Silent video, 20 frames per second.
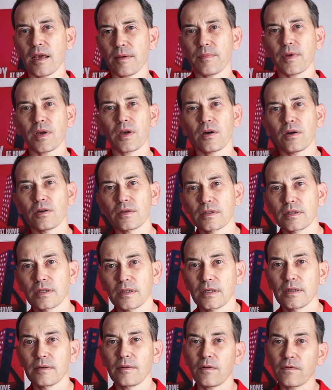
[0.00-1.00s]
because
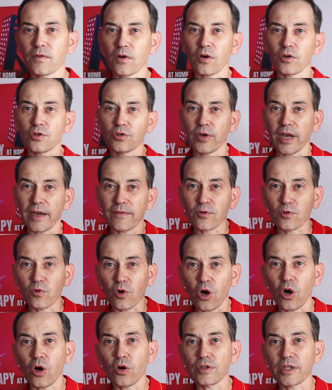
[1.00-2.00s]
of course you have to
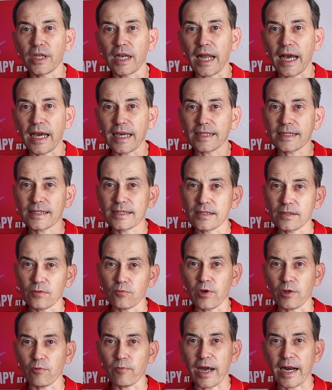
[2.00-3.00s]
hold the lights
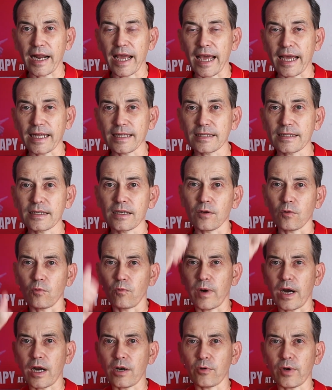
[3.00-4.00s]
with one hand
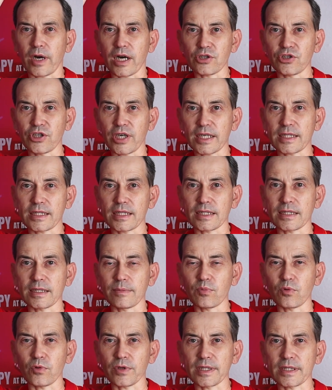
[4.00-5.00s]
while you are adjusting
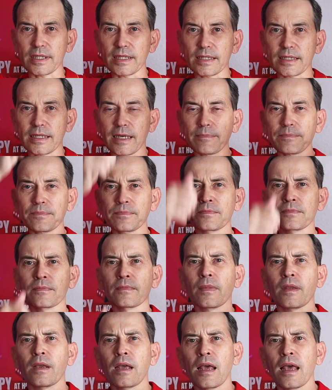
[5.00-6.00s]
the pulley system,
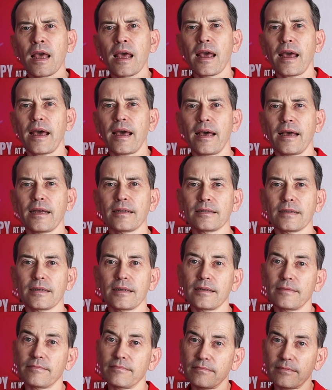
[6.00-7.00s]
and
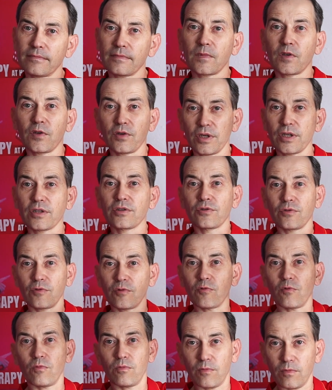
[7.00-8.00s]
you need
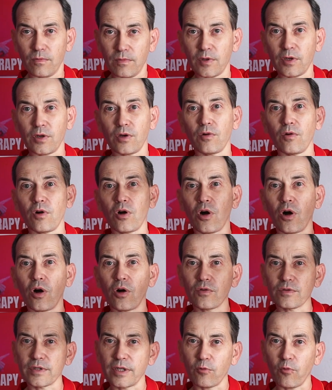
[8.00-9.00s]
to
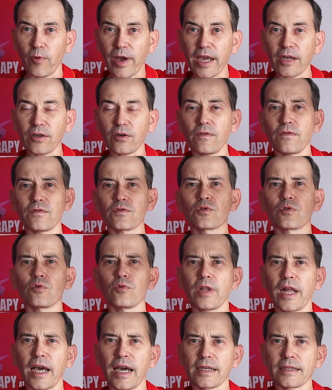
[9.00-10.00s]
hold the weight of
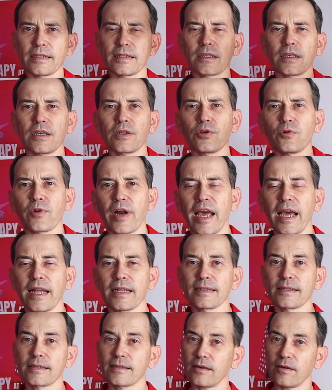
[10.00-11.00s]
two lights in your
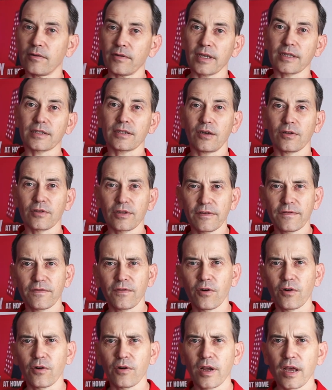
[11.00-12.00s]
hands. So it's only
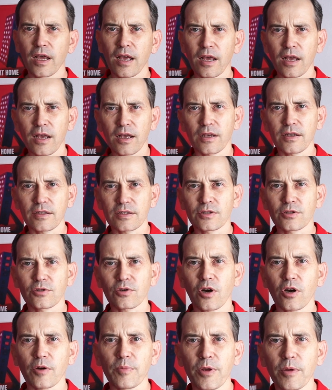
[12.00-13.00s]
for
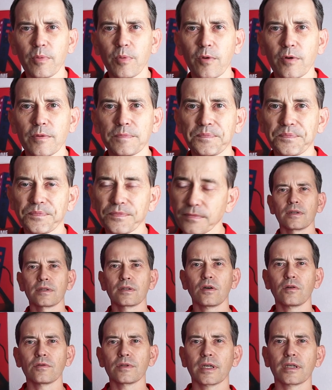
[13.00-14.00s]
strong people.
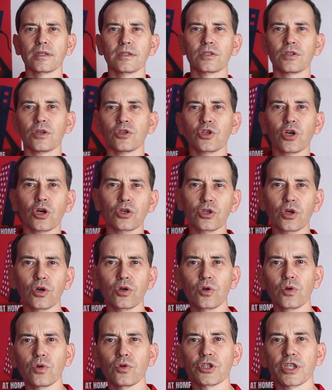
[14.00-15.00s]
So the short
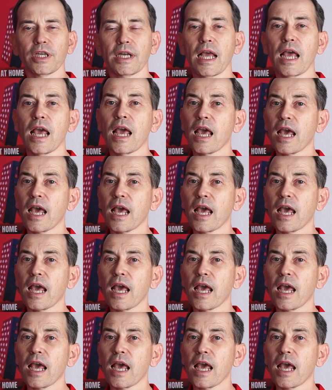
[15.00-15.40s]
conclusion: